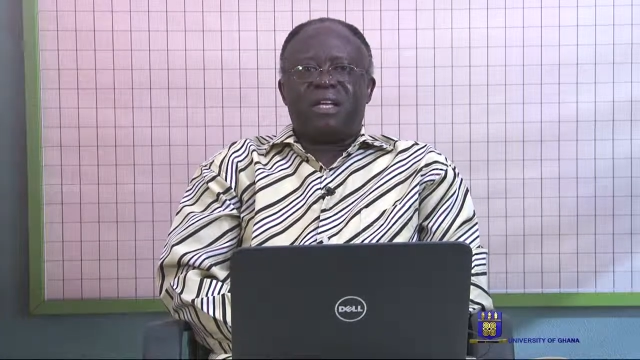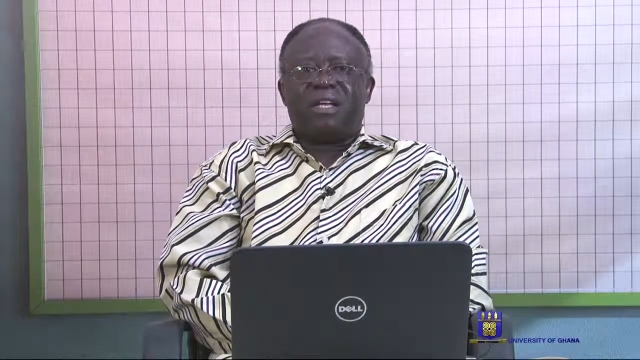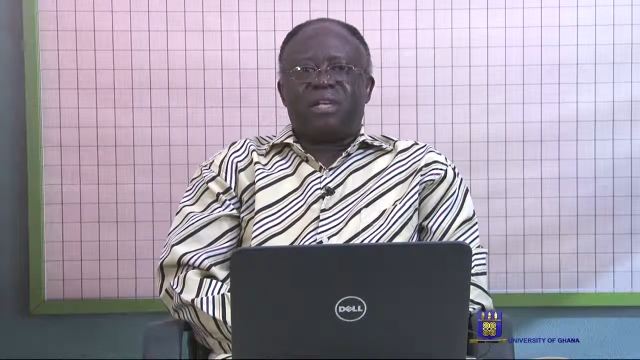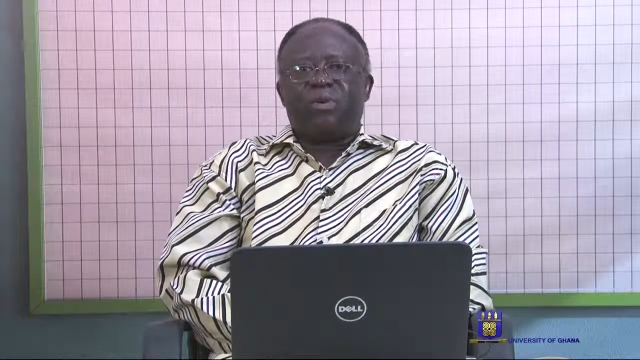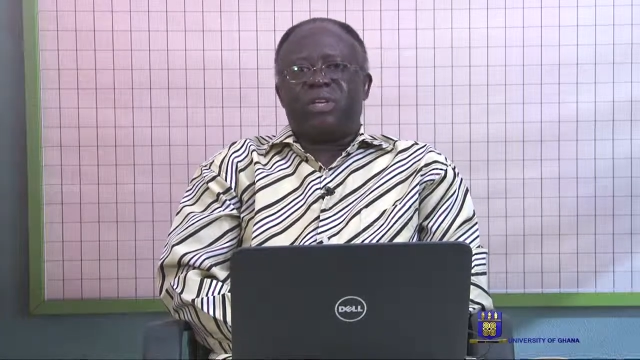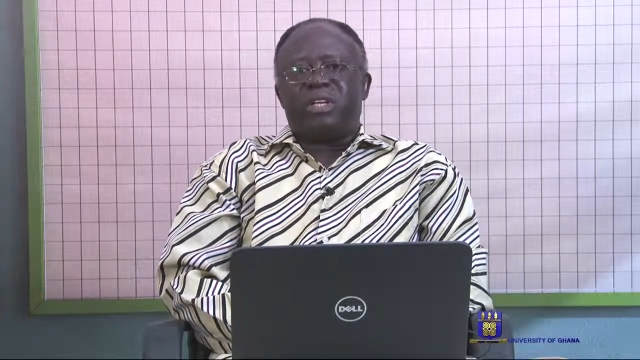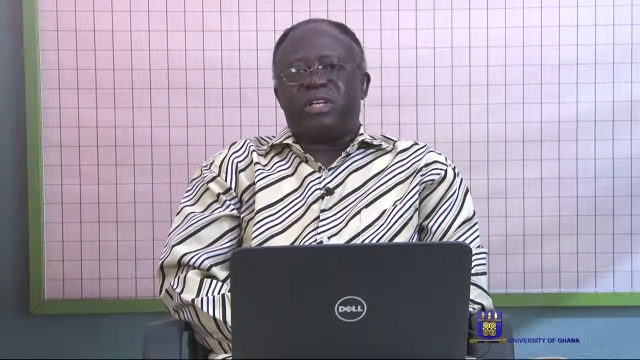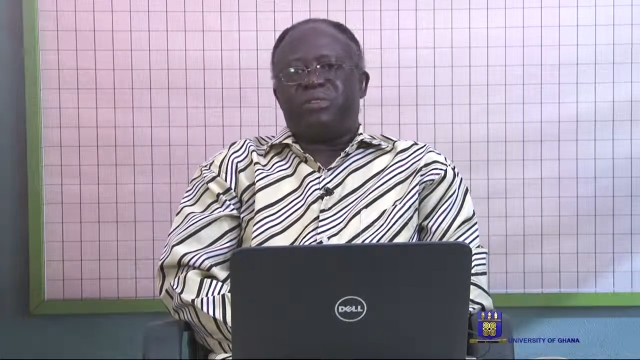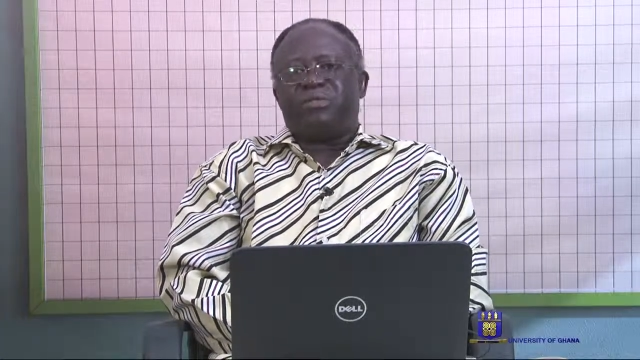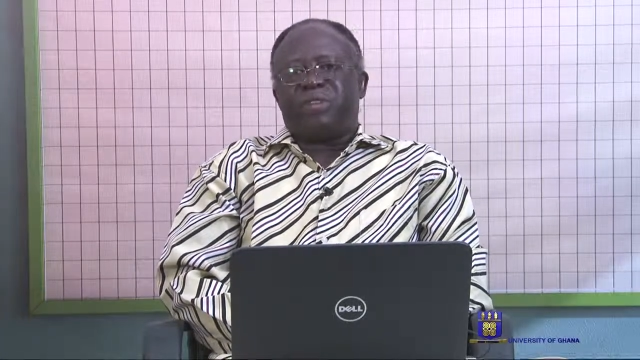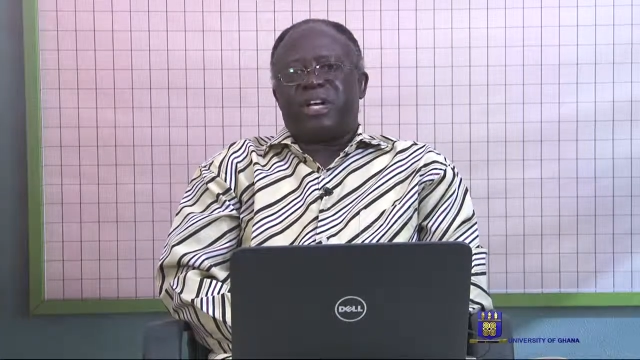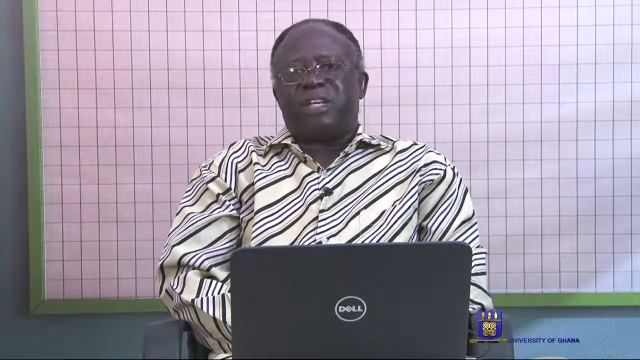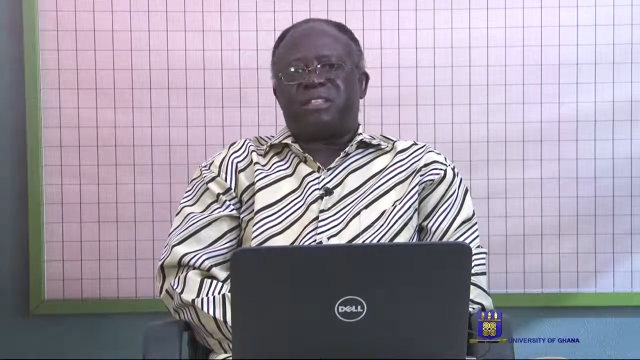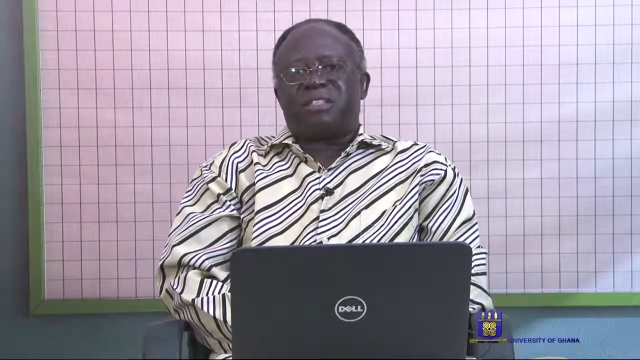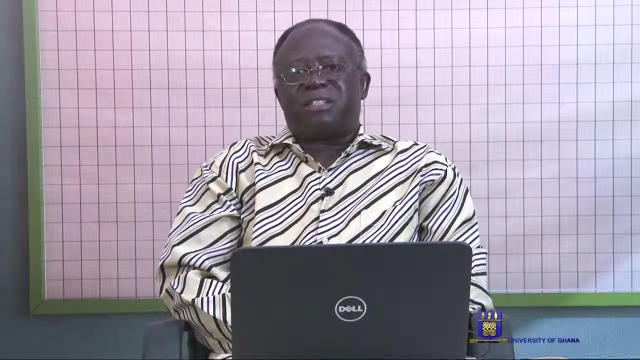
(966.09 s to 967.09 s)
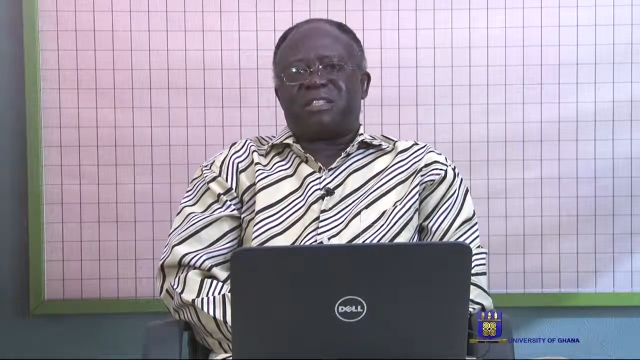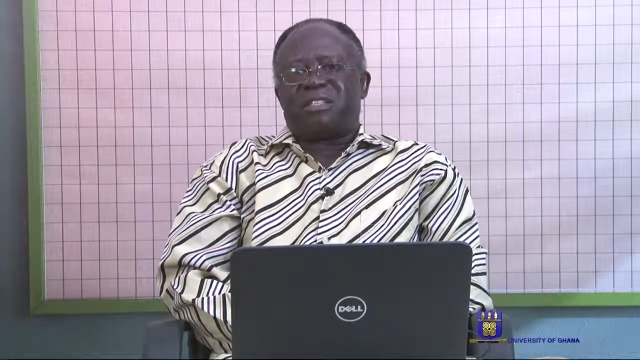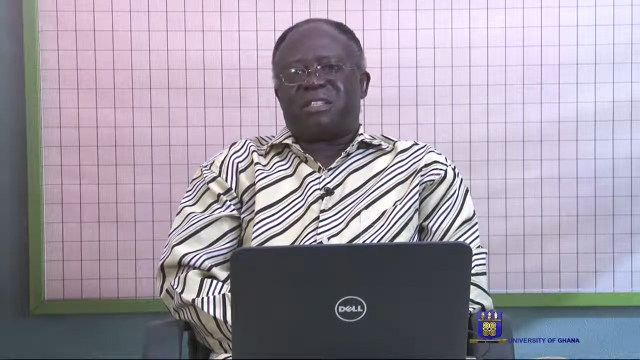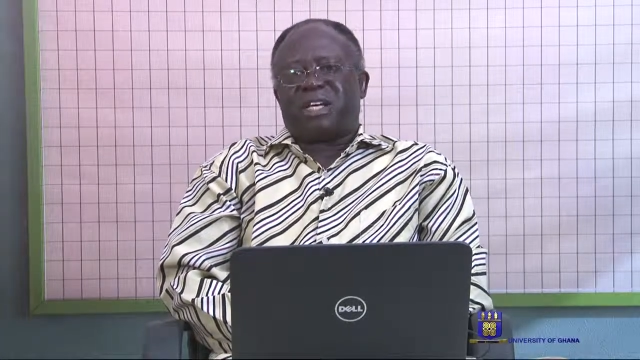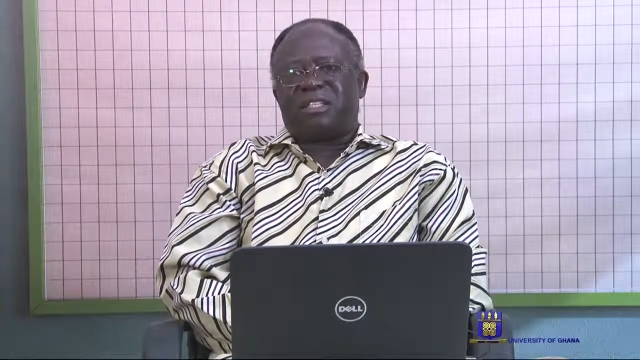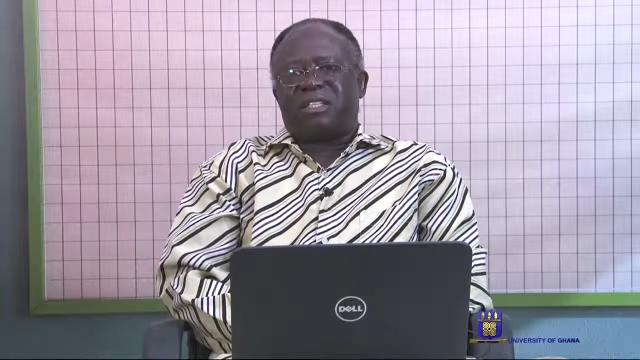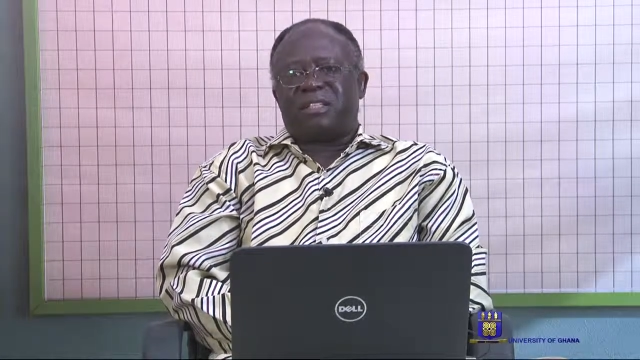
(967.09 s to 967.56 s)
The only difference is
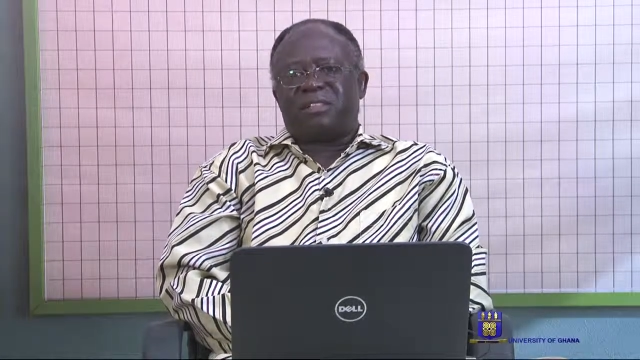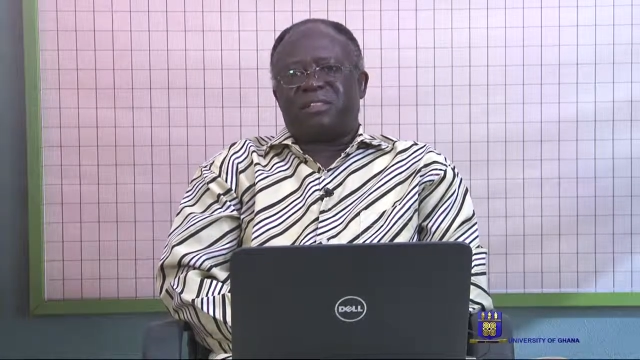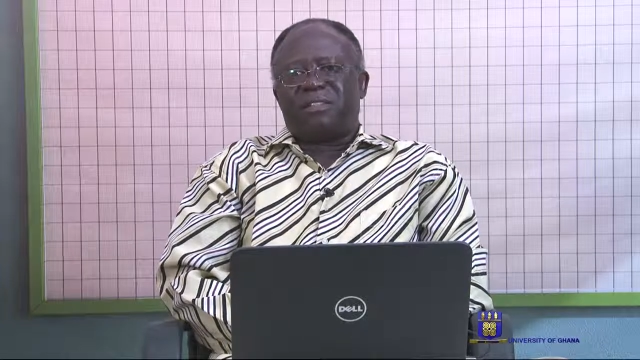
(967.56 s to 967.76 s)
that